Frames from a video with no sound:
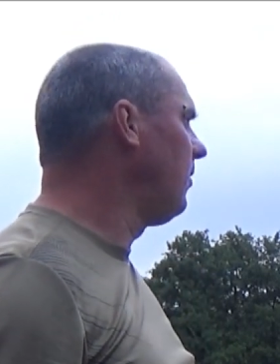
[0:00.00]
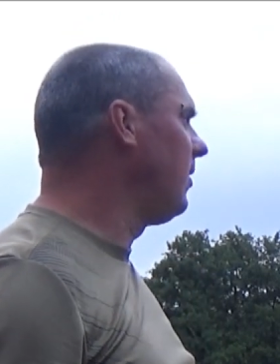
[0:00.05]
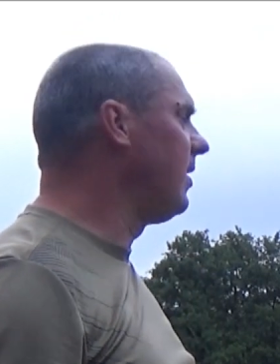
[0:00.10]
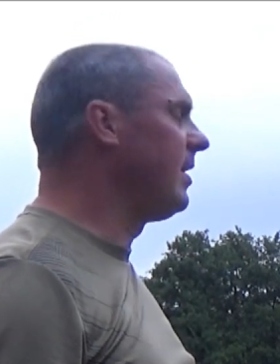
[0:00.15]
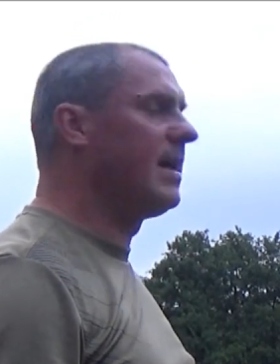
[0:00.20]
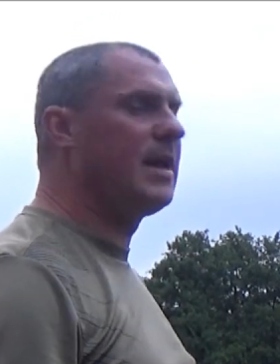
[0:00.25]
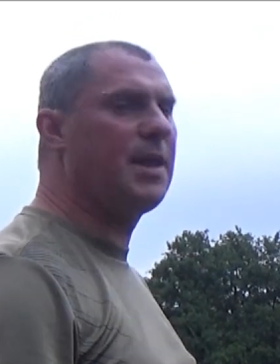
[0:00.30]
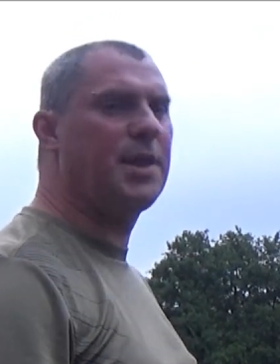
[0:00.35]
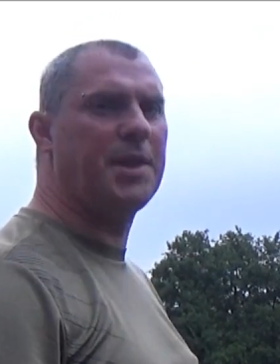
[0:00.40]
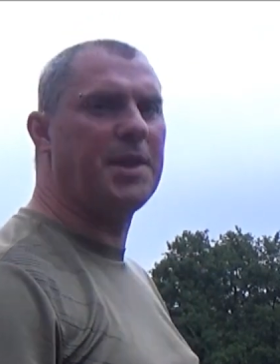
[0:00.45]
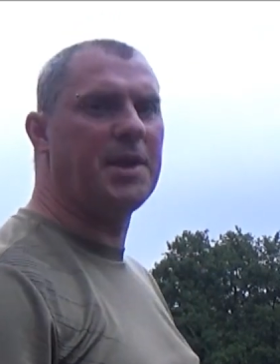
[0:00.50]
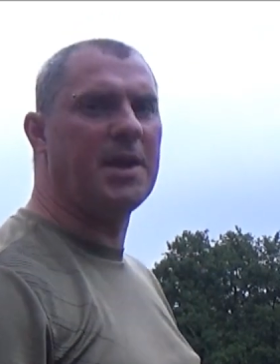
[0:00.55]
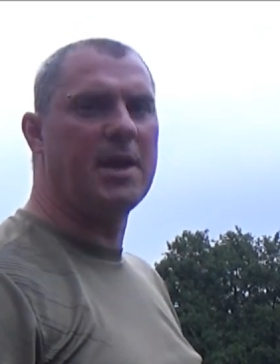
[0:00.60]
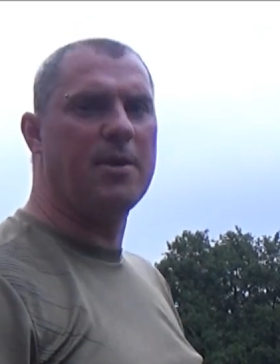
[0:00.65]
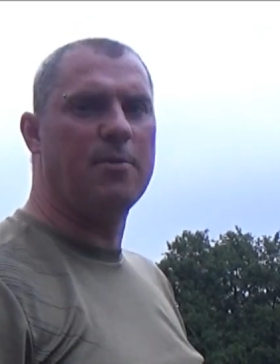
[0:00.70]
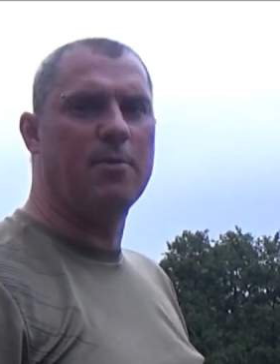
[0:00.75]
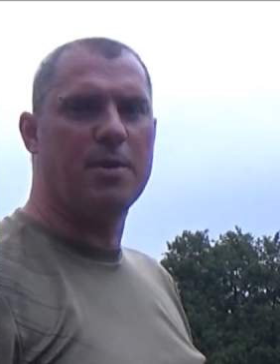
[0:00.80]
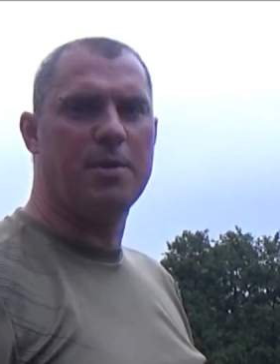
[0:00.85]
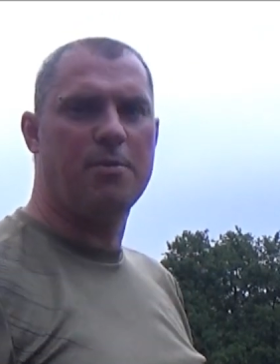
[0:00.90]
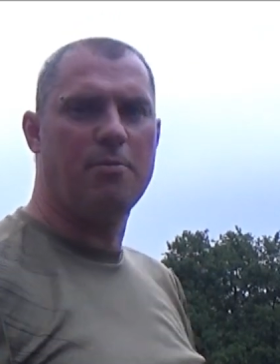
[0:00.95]
where
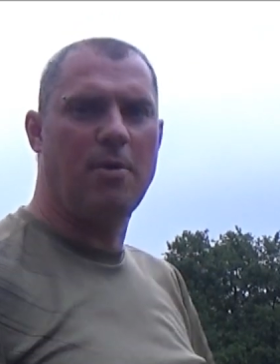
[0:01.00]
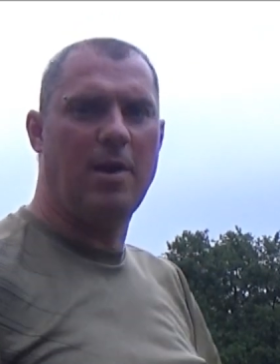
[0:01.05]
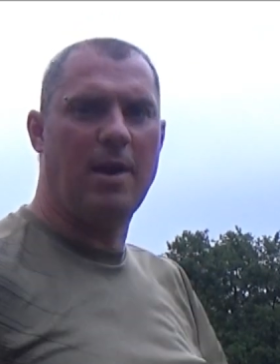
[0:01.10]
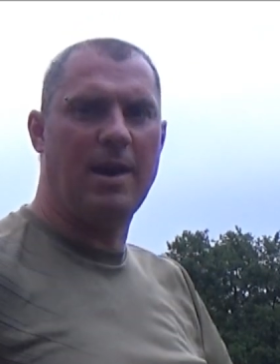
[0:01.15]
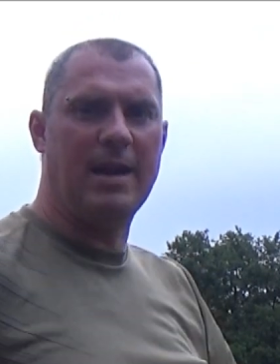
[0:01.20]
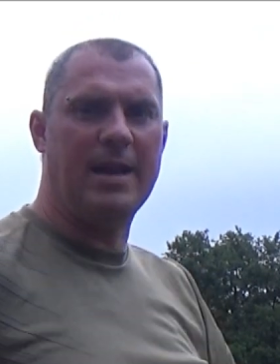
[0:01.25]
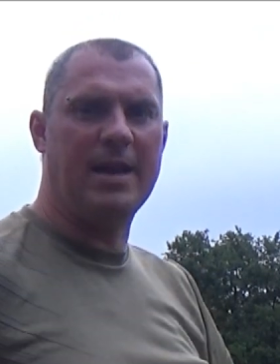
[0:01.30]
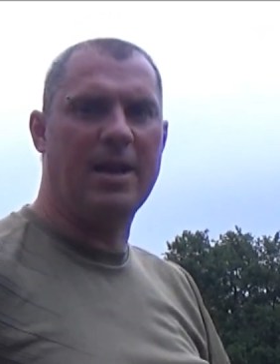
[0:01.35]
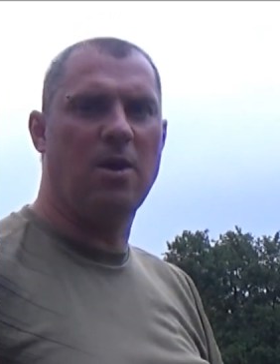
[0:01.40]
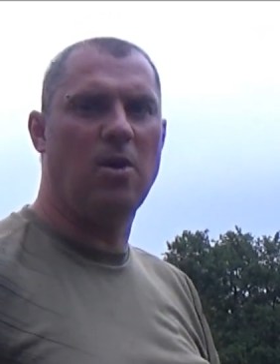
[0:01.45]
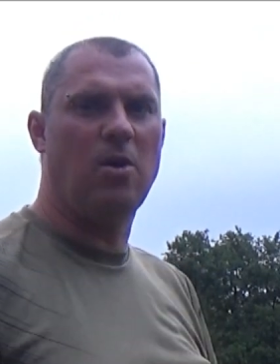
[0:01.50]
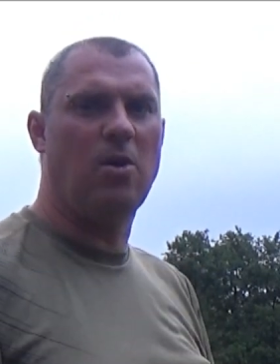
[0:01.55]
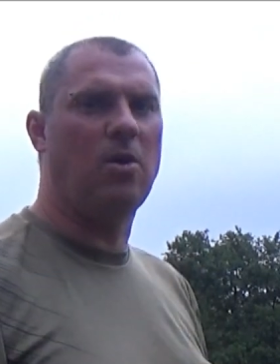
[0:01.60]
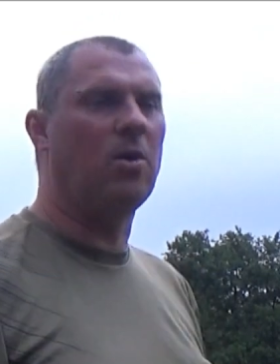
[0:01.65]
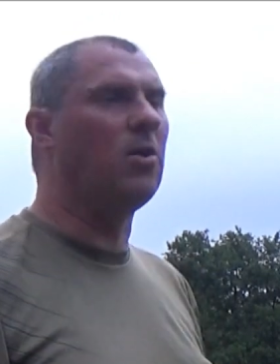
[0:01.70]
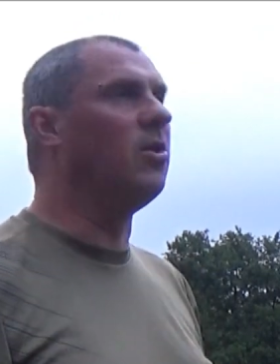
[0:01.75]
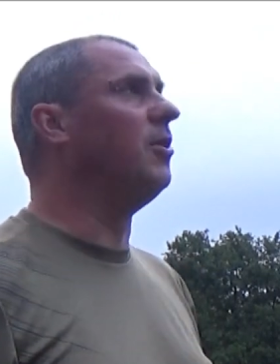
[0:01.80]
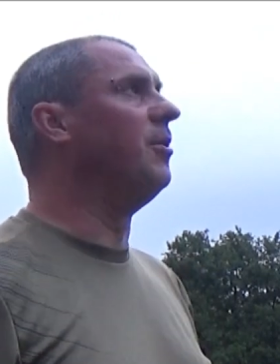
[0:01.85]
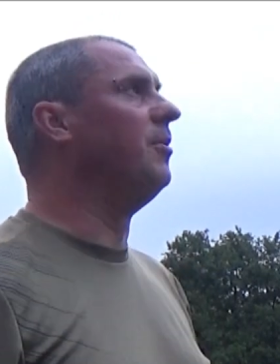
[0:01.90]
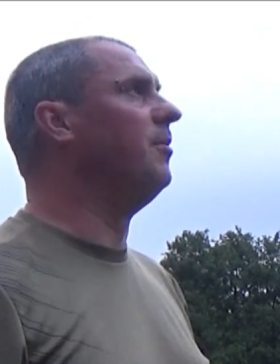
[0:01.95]
yesterday was really
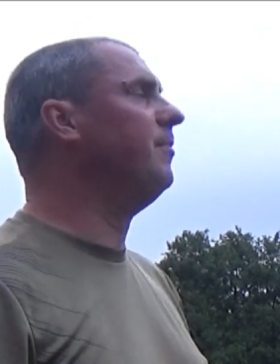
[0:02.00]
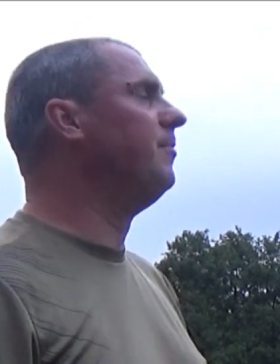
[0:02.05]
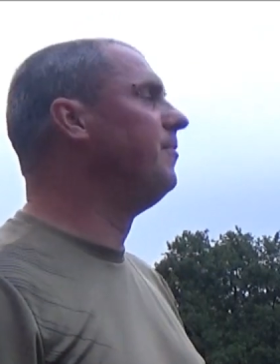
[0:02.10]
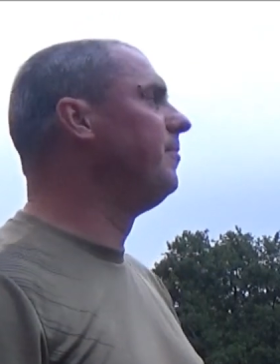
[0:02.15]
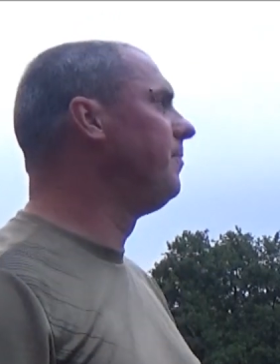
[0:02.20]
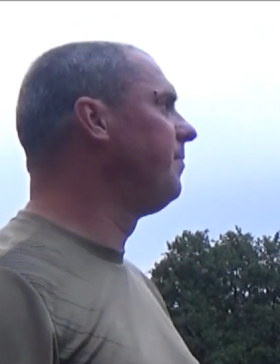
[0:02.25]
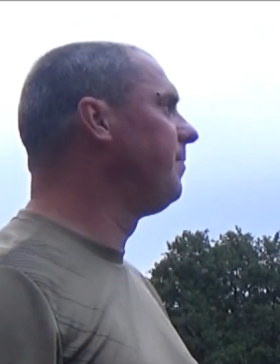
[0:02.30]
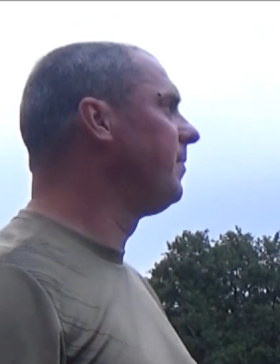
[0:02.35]
hot and